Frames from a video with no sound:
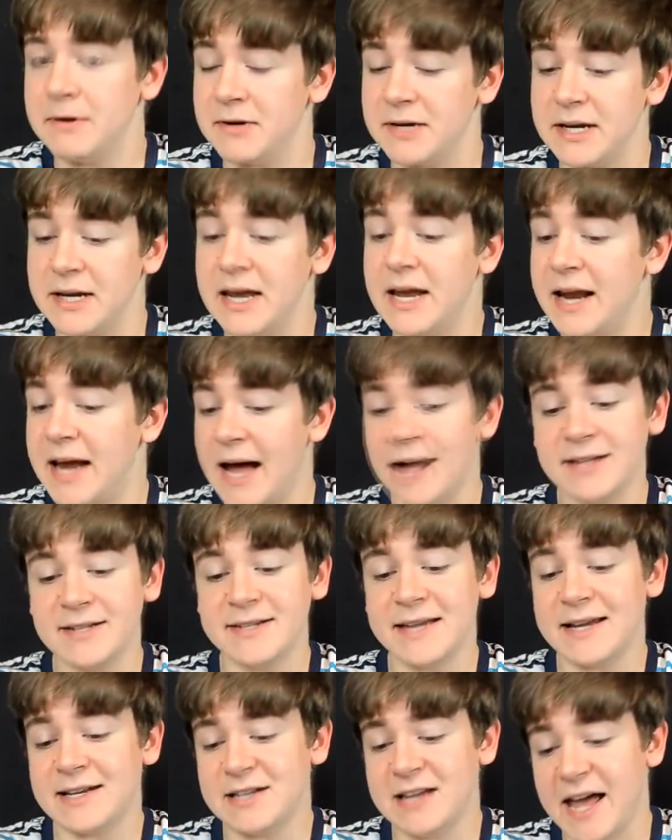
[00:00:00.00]
It adds that
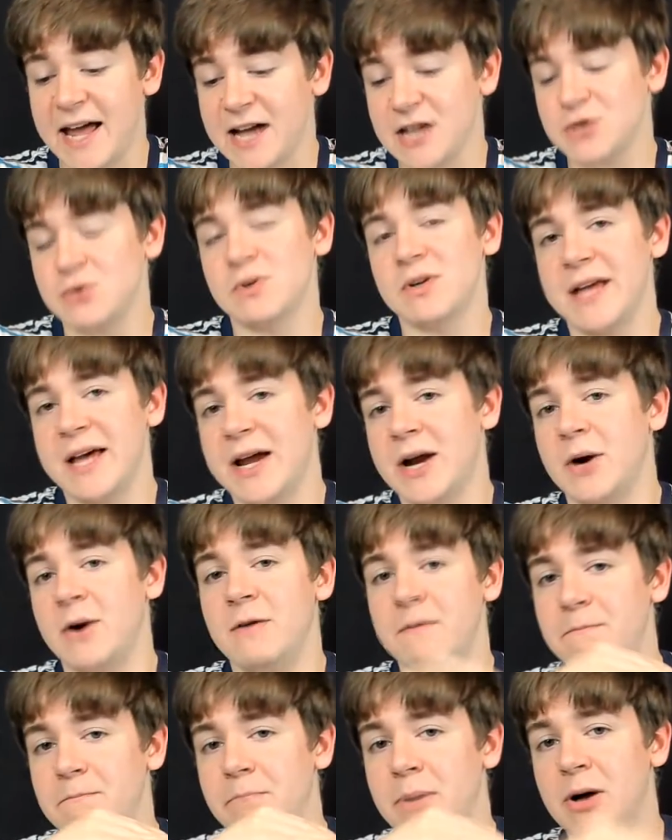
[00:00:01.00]
extra layer of
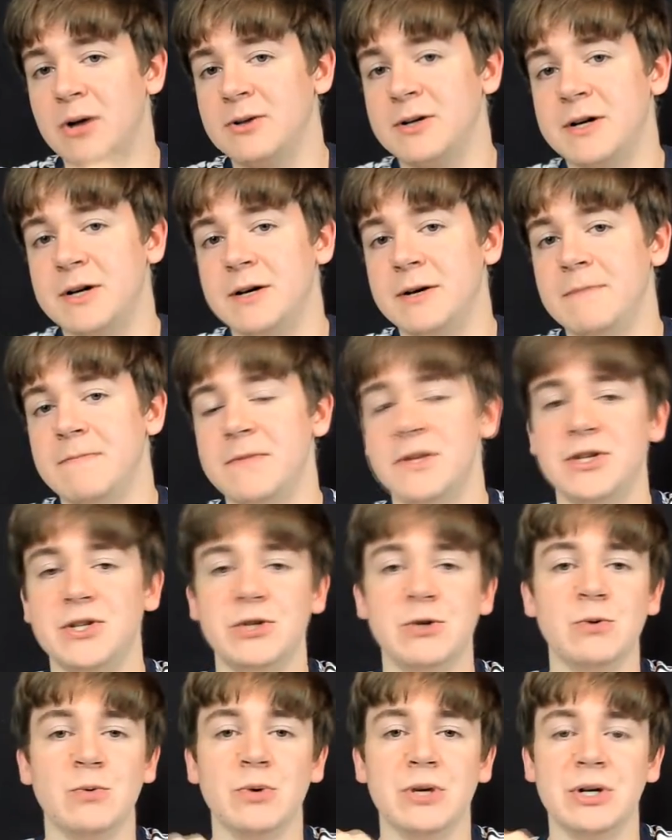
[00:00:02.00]
bulk that you
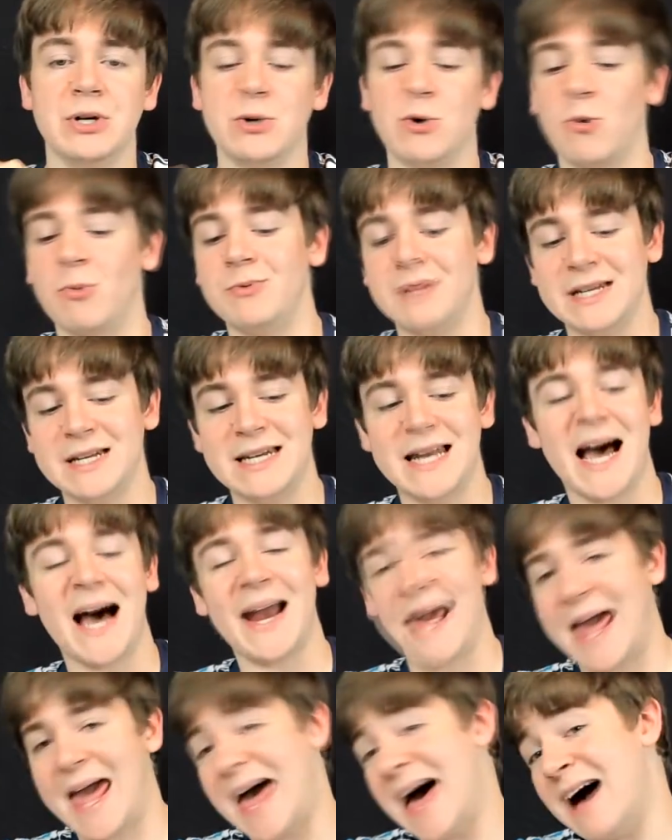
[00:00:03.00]
would normally not
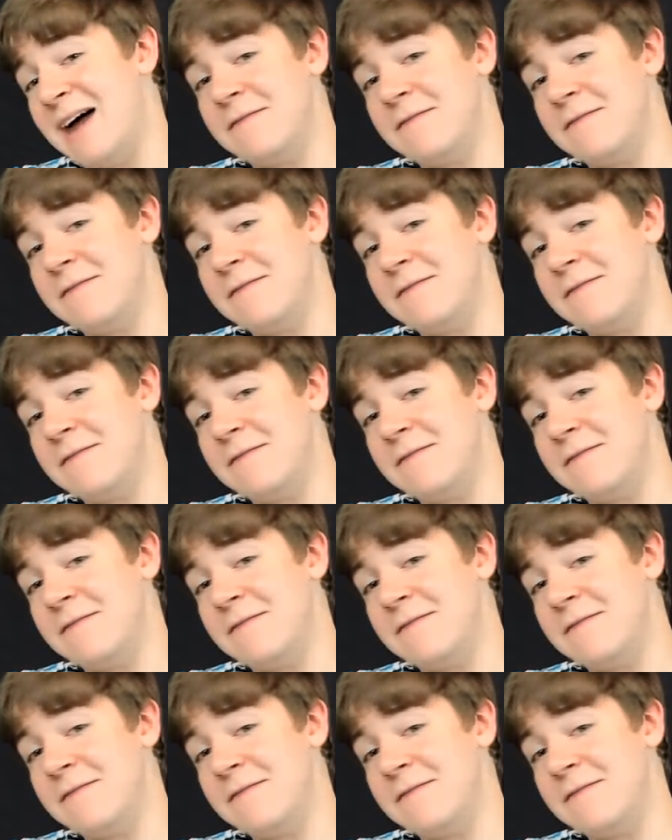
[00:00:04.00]
have.